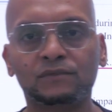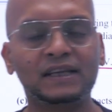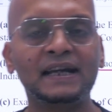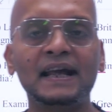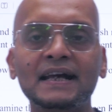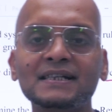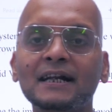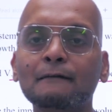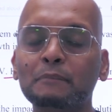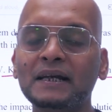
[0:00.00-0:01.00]
There
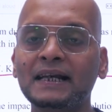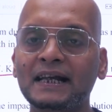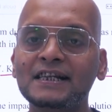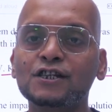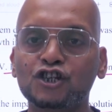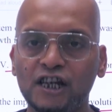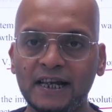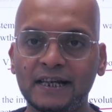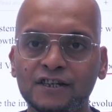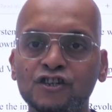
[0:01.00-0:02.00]
hasn't been any
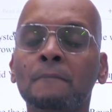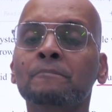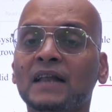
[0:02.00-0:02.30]
change,